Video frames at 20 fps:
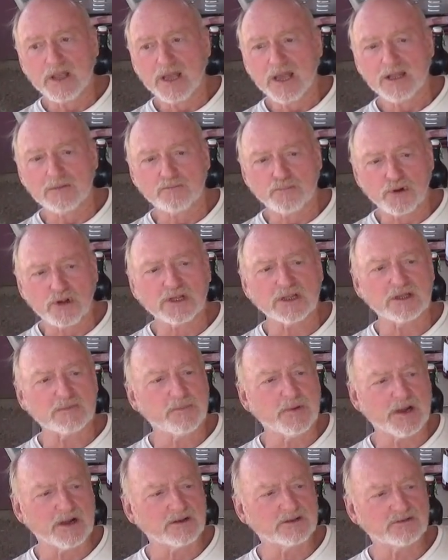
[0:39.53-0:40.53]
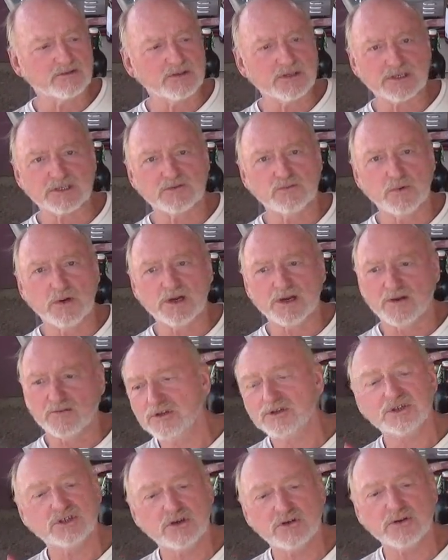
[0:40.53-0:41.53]
And prickly pears are just one of them. I'm
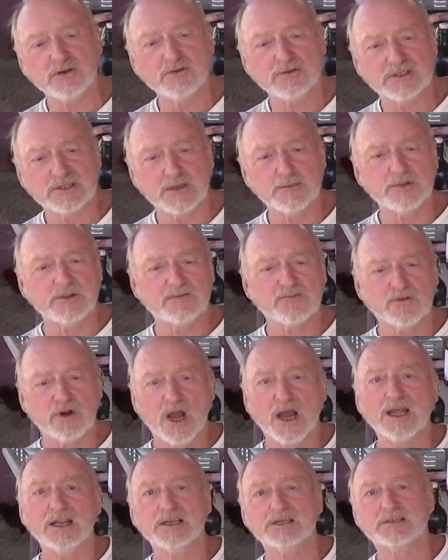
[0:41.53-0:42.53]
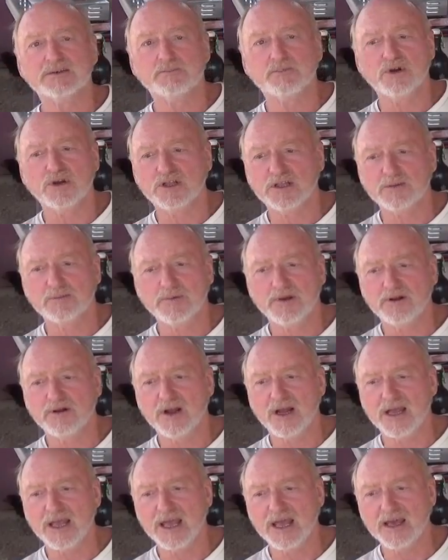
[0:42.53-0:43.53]
going to show you some of the varieties of prickly
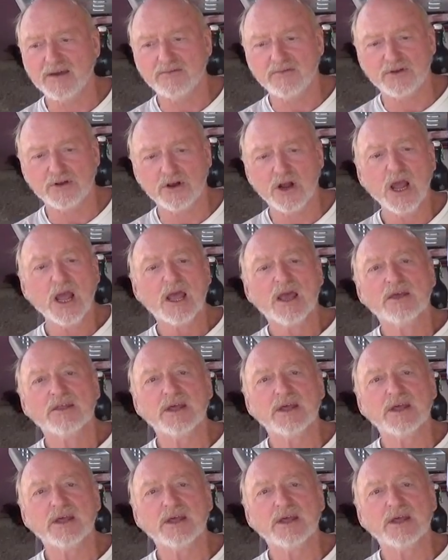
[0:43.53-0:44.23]
pear I have here.